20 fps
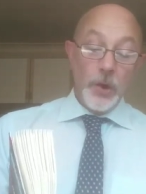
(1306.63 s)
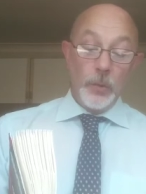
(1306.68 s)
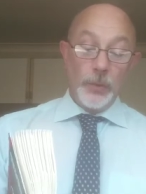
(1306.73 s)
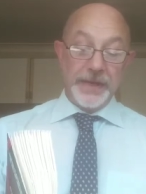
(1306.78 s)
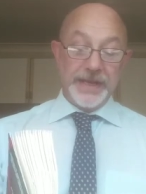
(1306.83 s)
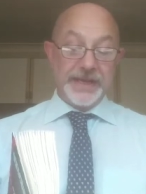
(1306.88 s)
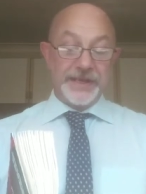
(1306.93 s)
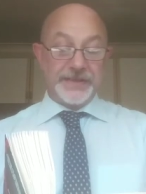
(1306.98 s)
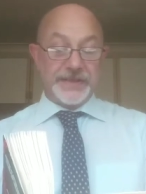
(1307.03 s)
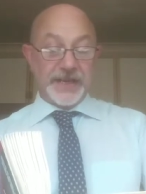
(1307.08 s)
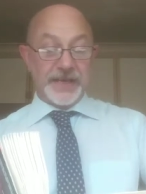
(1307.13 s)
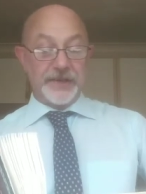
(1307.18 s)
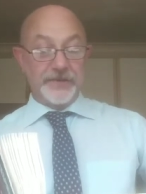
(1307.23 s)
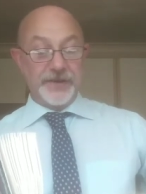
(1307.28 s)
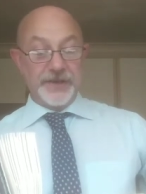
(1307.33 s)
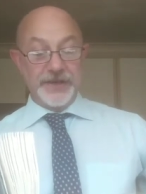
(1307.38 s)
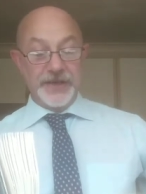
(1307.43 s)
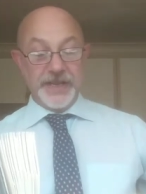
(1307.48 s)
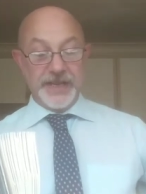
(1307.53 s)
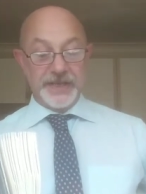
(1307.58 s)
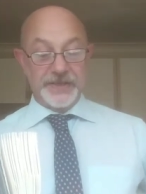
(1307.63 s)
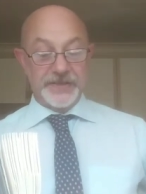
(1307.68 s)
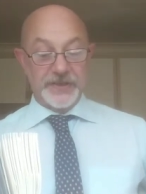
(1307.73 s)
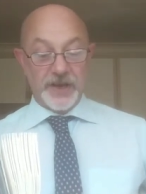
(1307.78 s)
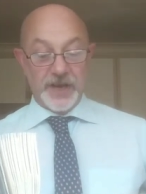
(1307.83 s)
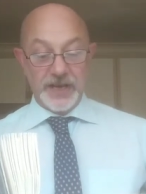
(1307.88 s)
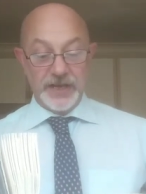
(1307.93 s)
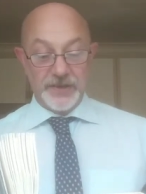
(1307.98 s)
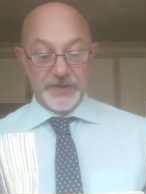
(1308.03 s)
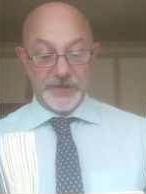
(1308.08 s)
We eat dinner in near
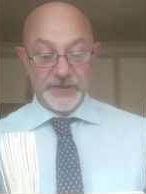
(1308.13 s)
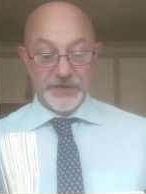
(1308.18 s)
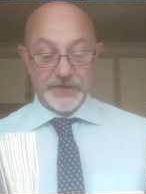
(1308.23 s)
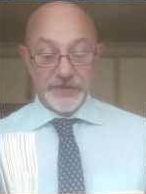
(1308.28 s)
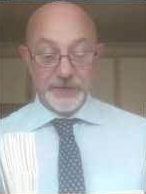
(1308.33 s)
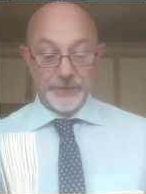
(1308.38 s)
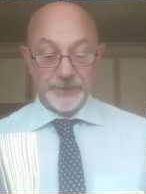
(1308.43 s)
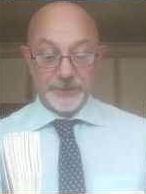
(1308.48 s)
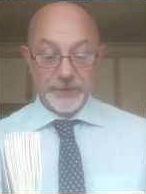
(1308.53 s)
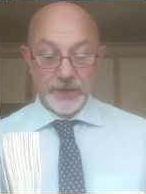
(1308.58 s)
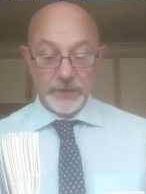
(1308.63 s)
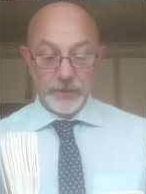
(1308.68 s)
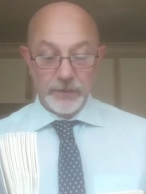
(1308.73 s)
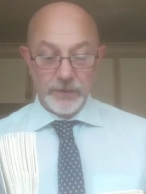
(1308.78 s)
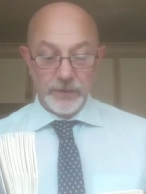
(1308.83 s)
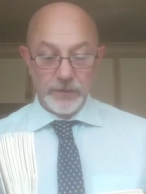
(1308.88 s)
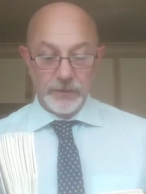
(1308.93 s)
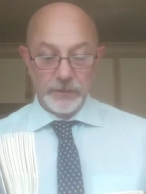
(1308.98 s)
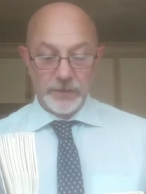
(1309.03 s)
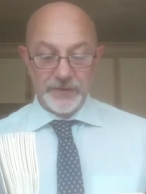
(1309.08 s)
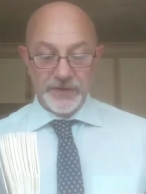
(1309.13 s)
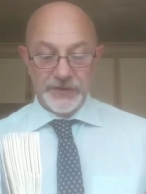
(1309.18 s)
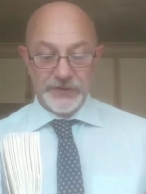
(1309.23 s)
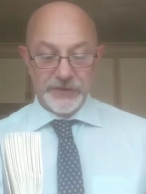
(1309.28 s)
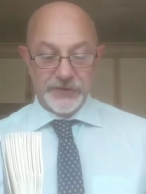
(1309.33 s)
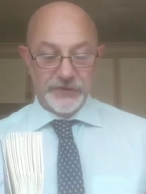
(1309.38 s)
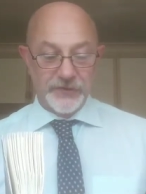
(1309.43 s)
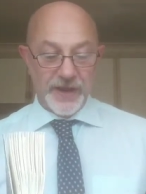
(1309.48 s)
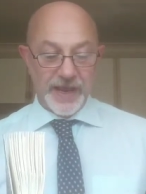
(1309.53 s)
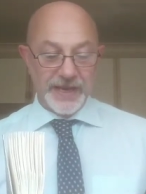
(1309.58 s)
silence, with a
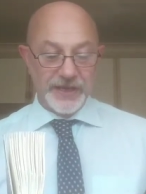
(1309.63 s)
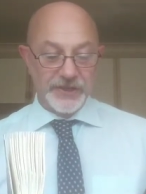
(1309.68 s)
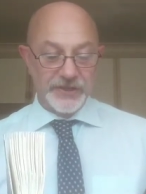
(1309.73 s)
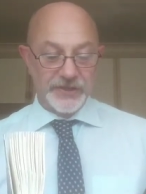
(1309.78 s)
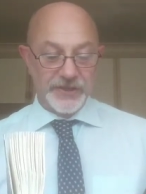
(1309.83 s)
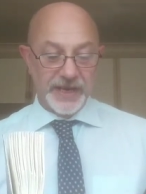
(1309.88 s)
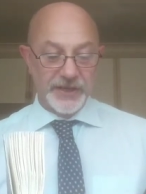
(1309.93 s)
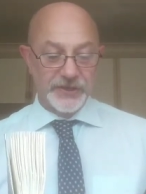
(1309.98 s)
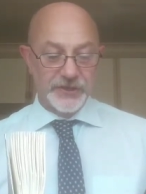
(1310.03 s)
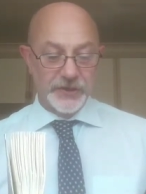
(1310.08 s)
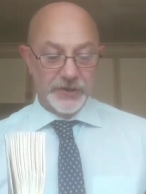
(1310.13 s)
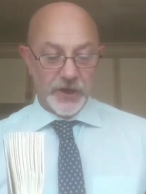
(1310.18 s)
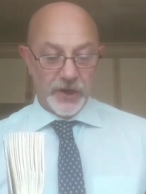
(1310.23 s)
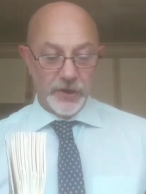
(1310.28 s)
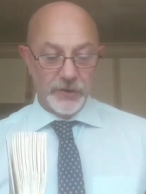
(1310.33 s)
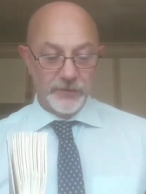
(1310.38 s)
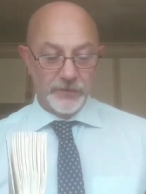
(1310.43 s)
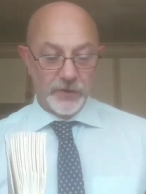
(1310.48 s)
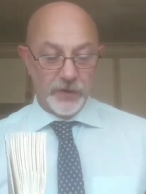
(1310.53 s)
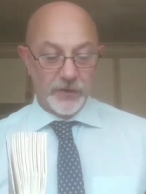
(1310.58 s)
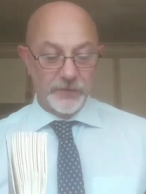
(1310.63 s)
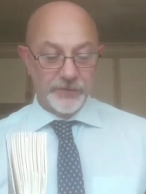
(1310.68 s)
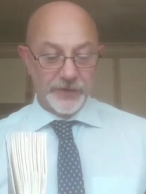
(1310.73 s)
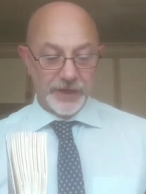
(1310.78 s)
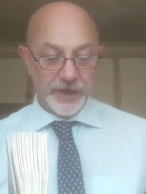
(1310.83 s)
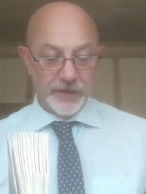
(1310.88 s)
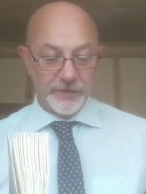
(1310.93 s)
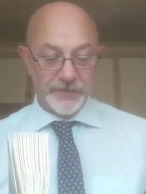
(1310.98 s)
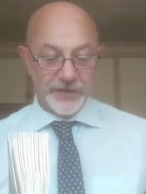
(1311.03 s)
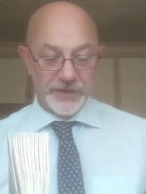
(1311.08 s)
strange tension ho
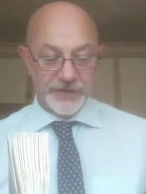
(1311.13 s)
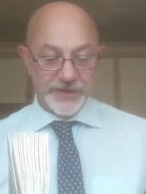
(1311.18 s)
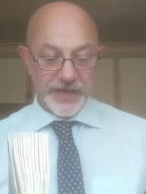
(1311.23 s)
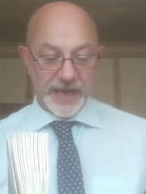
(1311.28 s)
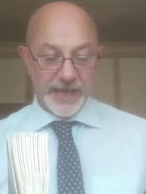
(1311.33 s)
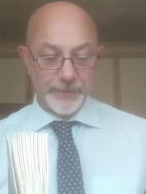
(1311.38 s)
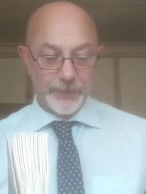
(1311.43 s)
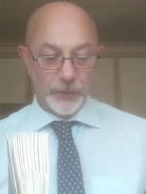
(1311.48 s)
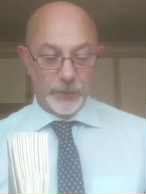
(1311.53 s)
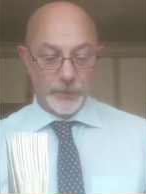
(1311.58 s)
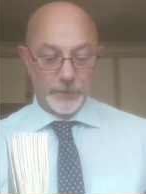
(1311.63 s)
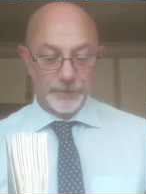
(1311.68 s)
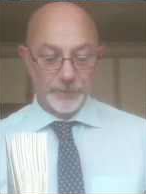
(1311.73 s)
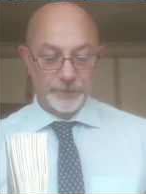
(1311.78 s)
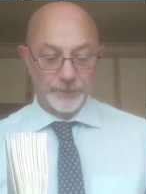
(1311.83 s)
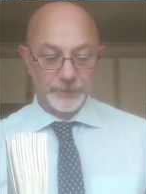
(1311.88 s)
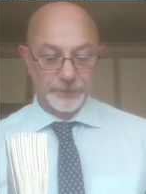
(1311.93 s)
hovering over the table.